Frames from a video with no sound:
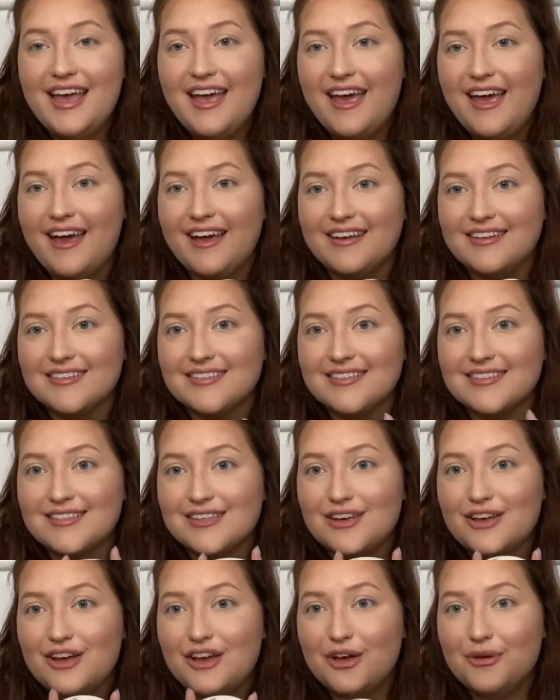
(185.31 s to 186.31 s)
as
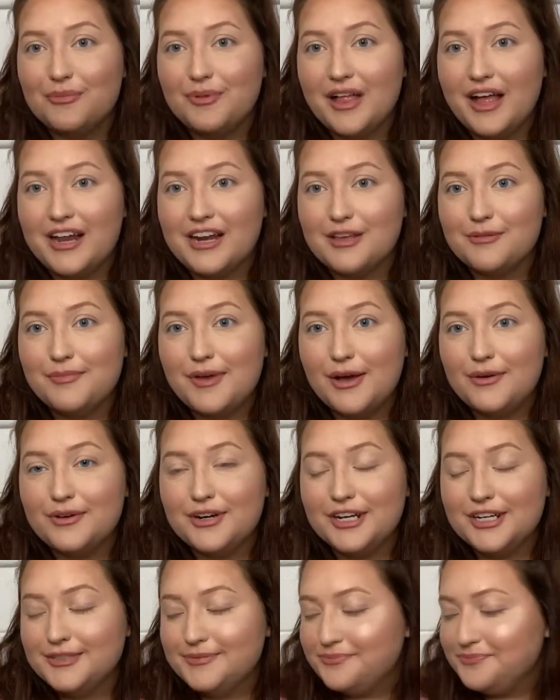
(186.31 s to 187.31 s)
a blotting
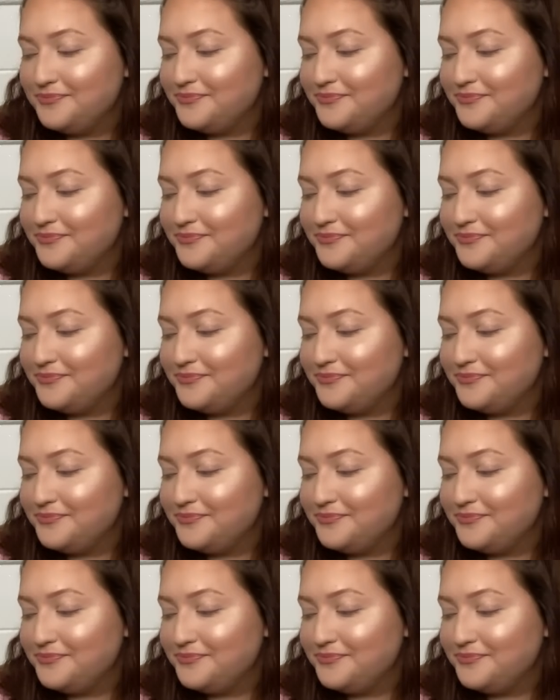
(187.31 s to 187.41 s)
powder.